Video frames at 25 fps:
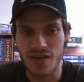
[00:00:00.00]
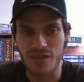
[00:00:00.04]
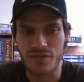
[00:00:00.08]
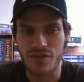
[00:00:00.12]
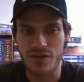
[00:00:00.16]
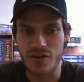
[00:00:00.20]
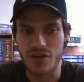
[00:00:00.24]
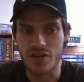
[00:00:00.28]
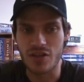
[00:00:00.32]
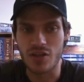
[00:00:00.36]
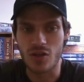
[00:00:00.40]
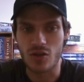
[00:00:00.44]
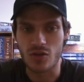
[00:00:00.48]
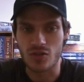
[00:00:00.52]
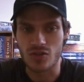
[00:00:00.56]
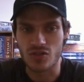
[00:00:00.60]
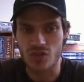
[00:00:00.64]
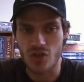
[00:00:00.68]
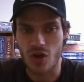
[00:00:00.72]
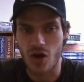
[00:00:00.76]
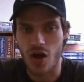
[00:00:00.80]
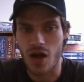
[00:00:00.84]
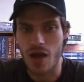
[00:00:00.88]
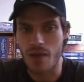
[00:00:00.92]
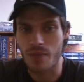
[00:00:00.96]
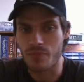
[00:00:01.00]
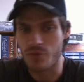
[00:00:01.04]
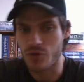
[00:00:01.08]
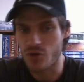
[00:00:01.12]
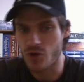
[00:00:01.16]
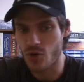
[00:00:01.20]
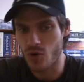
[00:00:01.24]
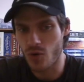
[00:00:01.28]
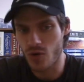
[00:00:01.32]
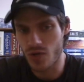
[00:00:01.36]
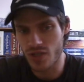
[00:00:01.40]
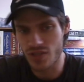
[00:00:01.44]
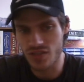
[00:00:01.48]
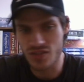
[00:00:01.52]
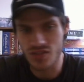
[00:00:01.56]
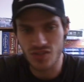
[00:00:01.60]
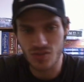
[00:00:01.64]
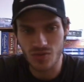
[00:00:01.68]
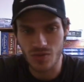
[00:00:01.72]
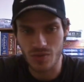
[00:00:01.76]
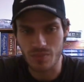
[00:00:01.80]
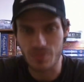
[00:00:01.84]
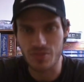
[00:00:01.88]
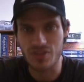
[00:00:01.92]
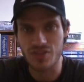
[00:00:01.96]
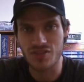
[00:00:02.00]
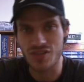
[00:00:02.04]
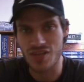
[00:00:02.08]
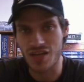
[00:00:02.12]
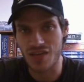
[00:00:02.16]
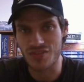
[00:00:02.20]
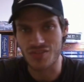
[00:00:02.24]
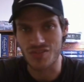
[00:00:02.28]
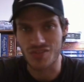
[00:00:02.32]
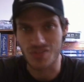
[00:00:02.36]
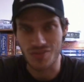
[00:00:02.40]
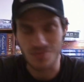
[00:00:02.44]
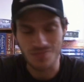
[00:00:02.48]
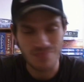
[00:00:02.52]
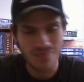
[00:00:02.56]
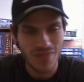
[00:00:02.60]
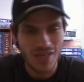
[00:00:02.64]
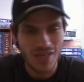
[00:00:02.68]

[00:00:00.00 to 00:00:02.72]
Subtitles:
a very long time. Recording the script doesn't.